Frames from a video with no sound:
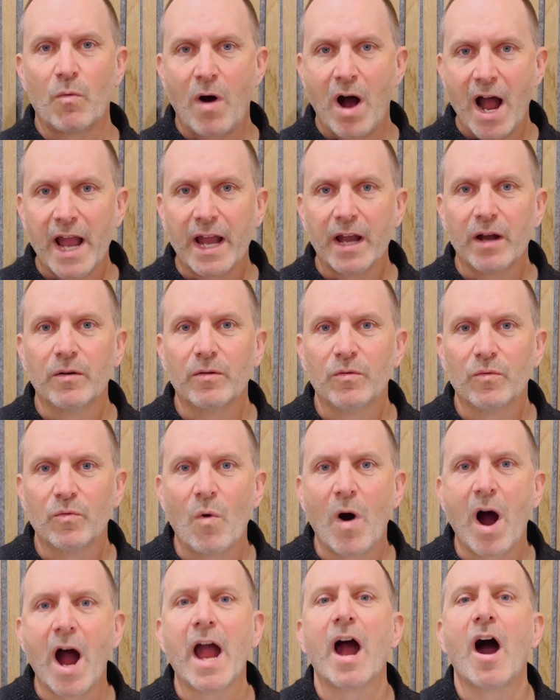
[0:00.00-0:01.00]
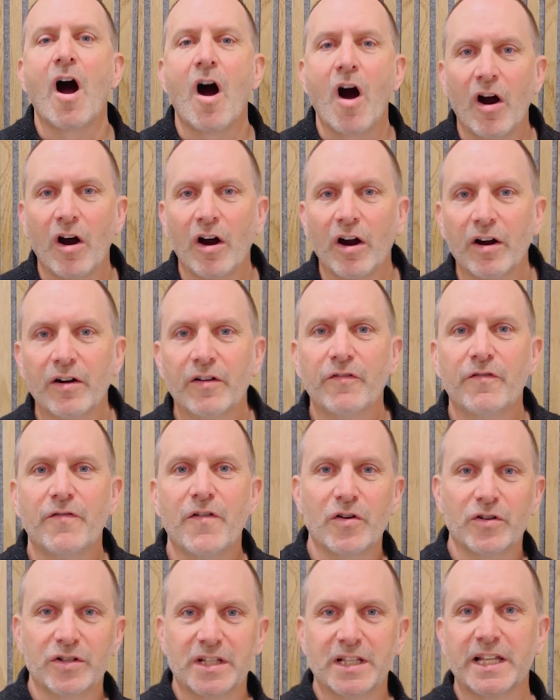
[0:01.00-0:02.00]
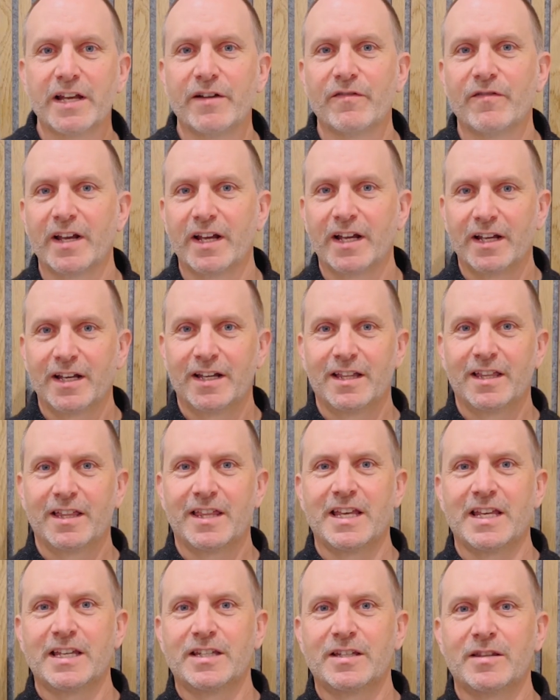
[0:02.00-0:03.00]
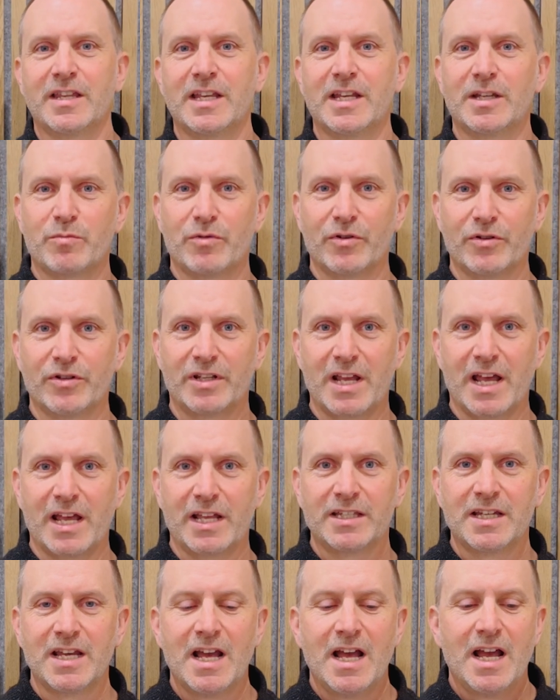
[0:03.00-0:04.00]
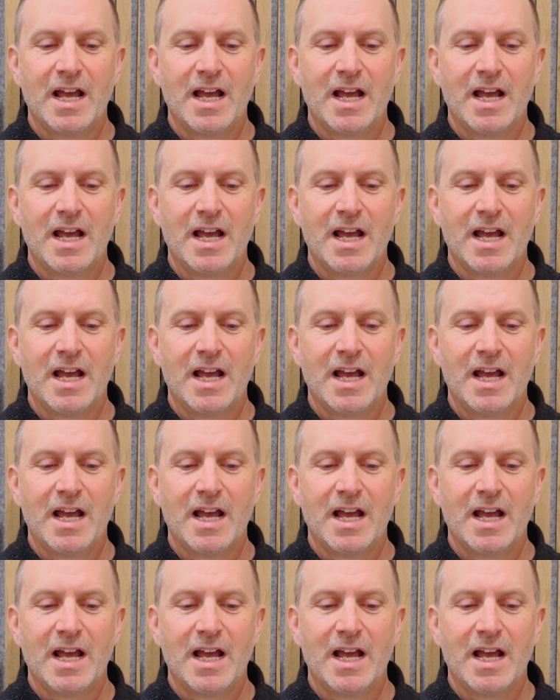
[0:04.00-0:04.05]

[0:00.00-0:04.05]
why are folks leaving these blue states?